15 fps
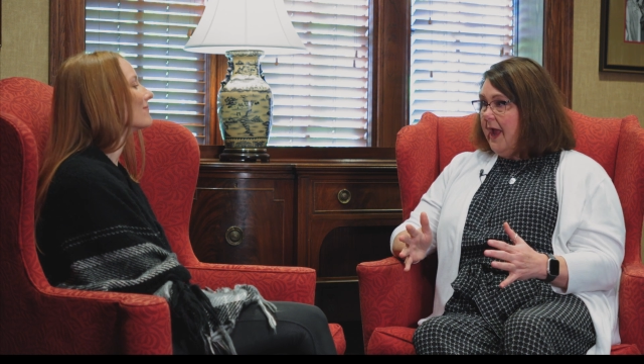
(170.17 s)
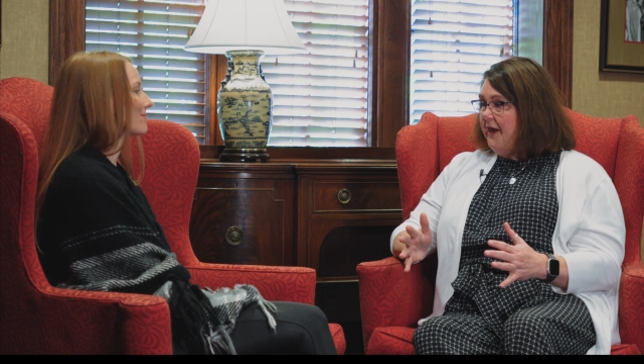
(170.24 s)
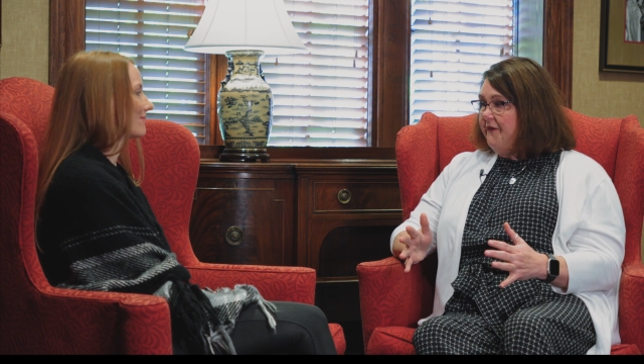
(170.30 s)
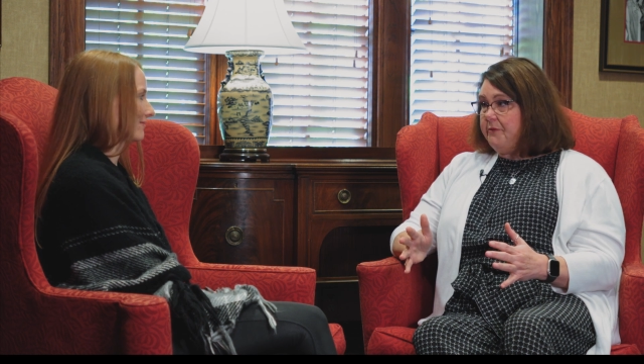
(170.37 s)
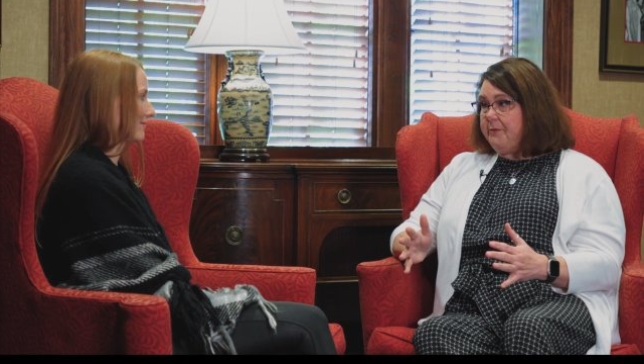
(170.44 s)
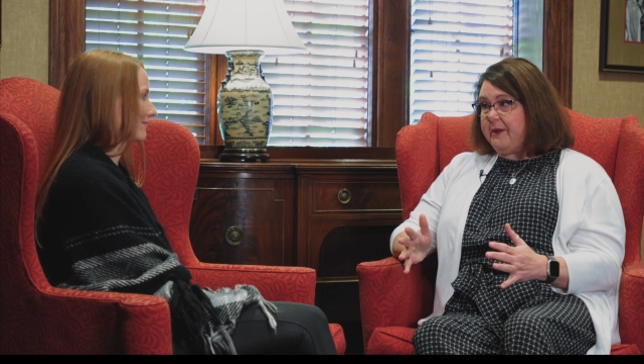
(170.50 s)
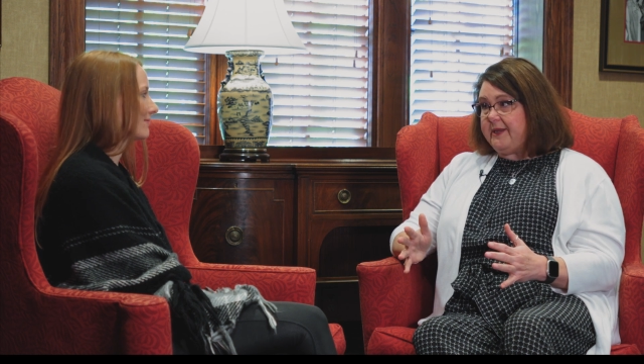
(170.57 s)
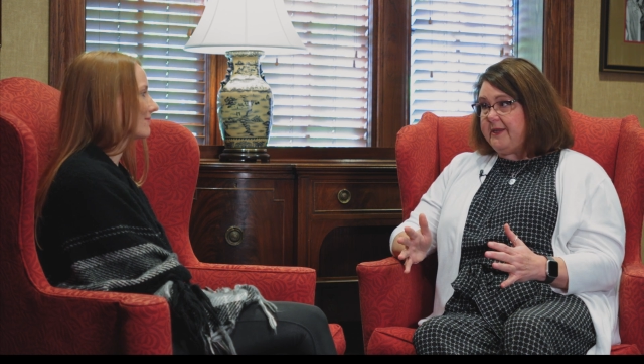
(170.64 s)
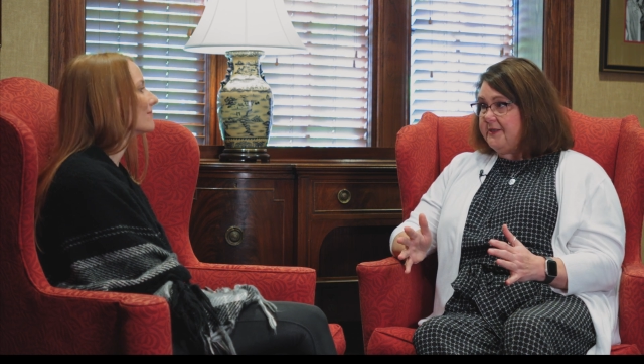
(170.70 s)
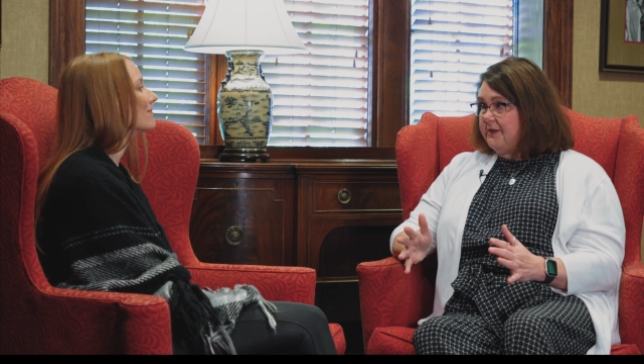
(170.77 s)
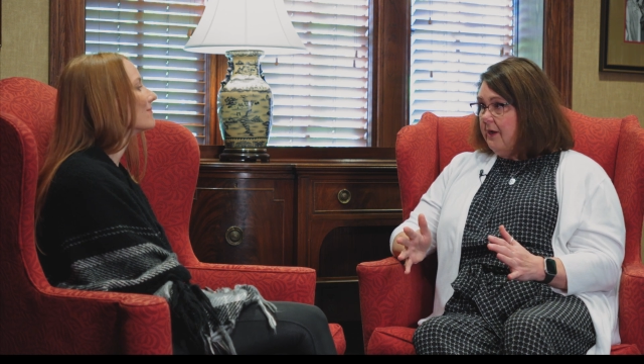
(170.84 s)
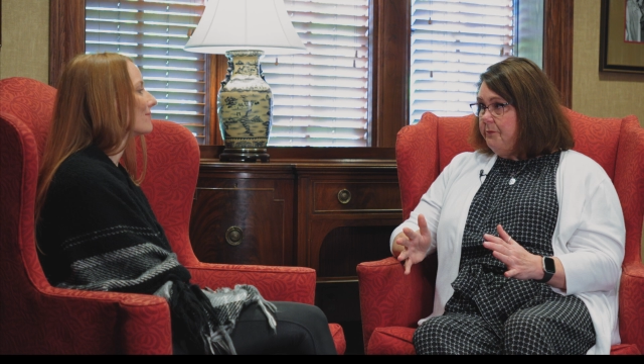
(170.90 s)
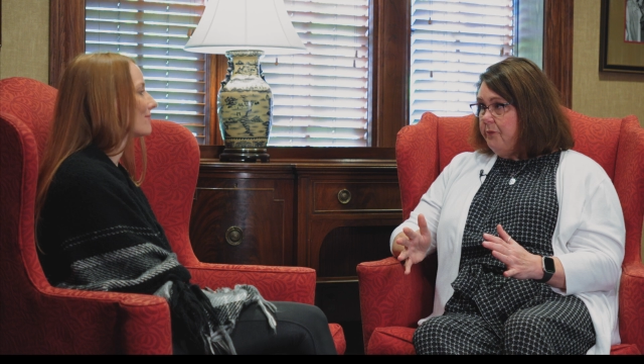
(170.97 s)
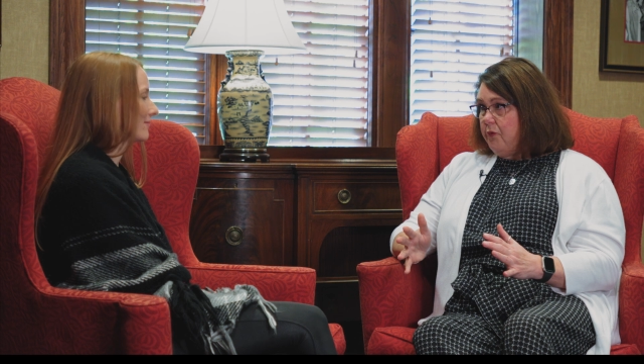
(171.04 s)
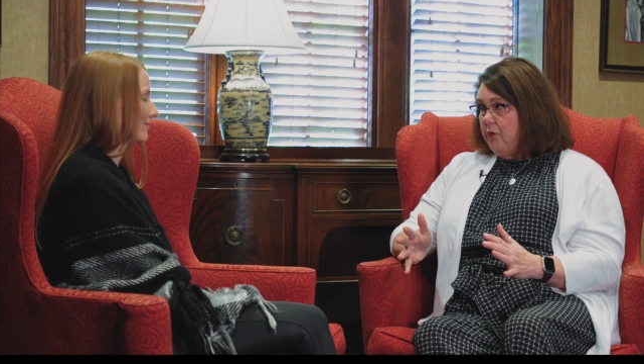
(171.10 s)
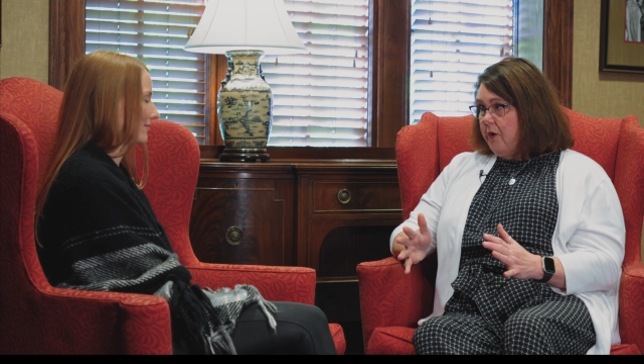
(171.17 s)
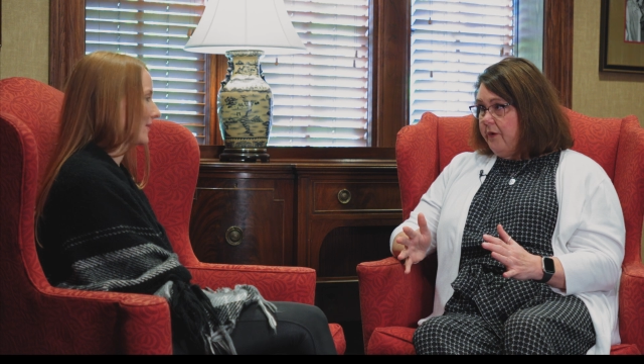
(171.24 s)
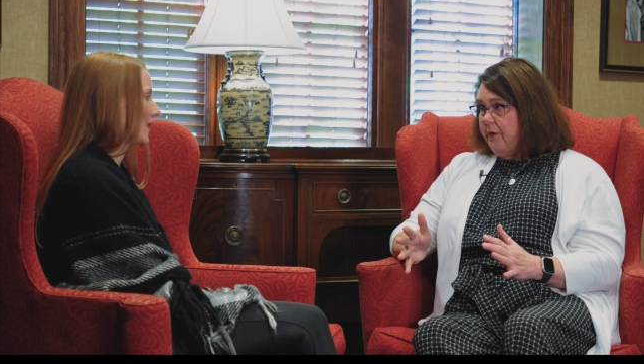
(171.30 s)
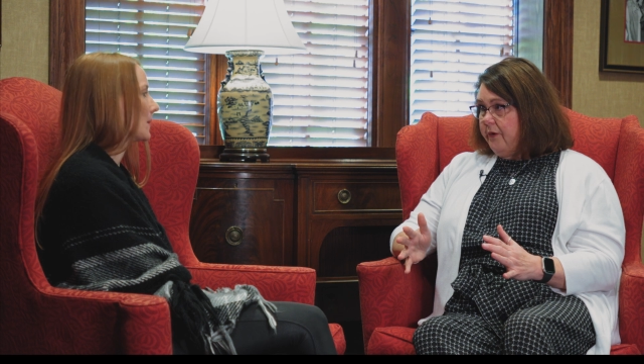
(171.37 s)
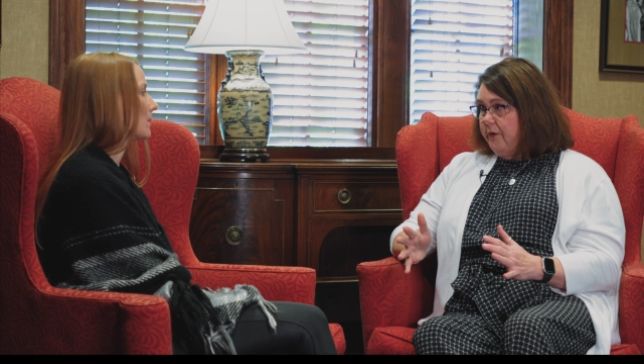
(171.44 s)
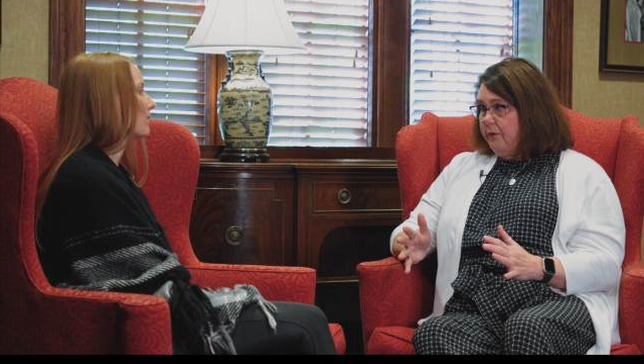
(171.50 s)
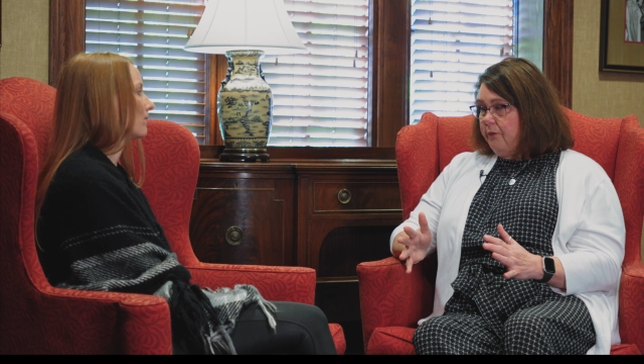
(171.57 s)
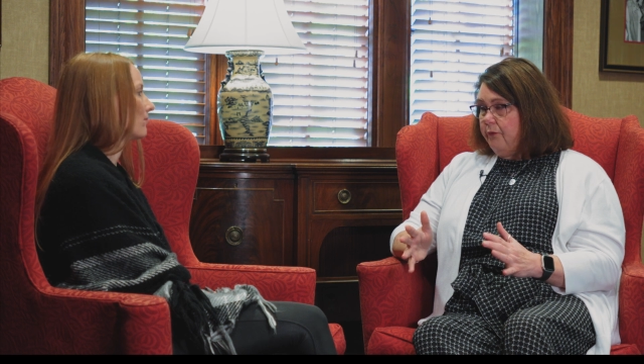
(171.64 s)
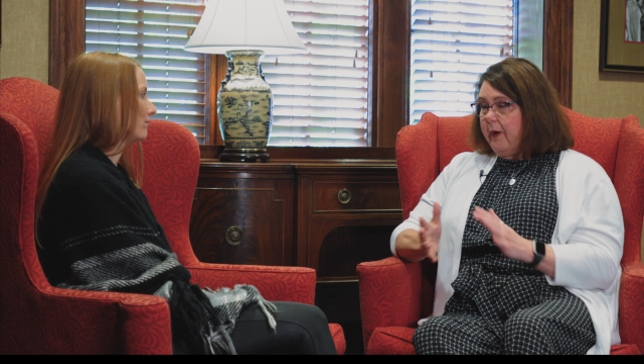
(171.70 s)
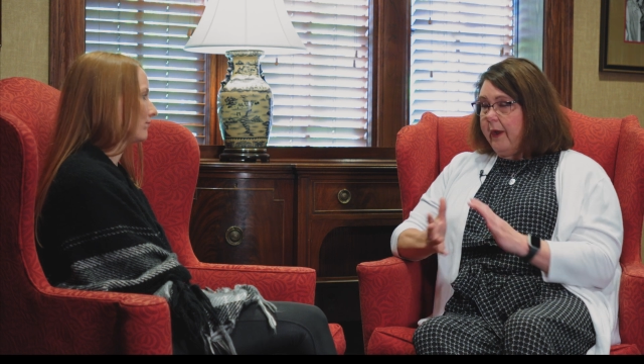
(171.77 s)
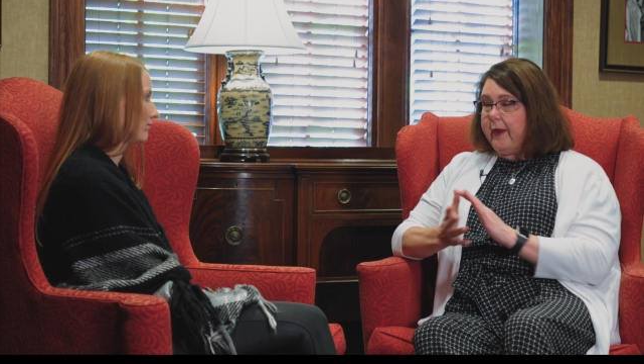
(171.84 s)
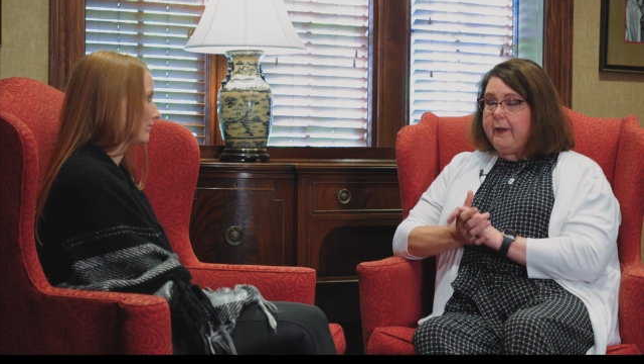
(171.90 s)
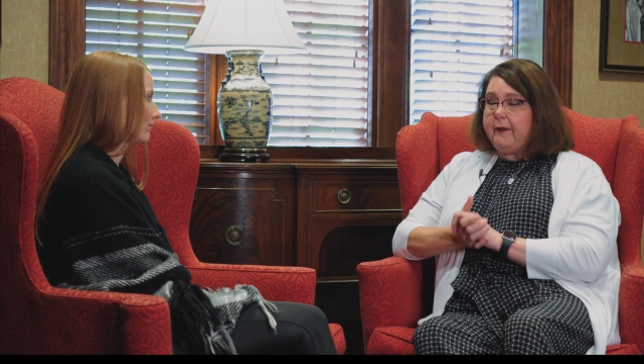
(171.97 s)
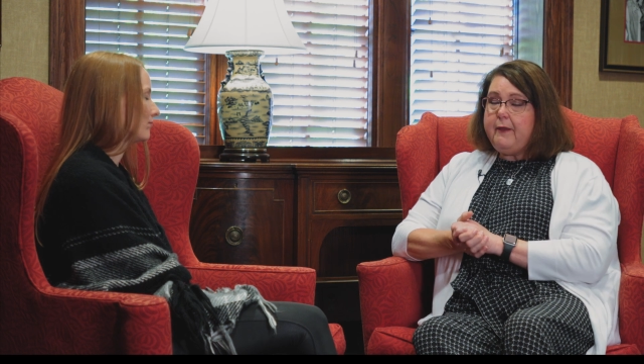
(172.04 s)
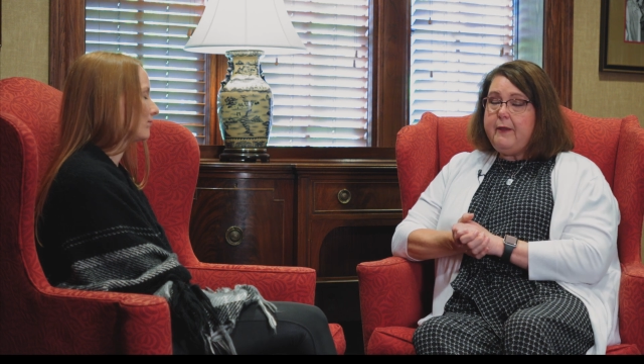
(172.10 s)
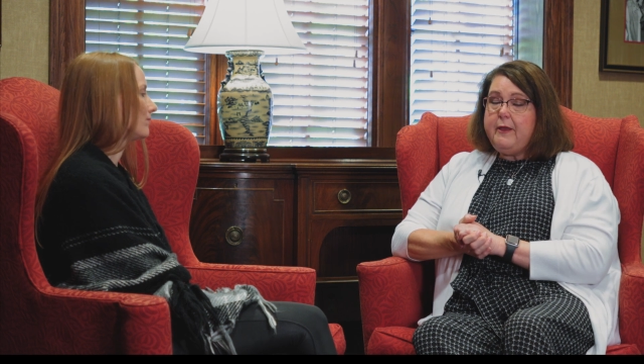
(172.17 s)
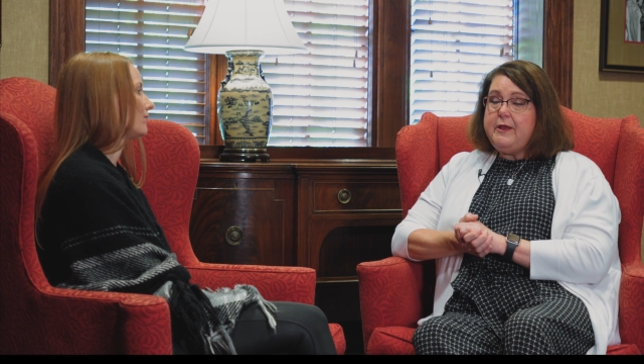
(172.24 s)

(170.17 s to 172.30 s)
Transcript: everybody is on board, right?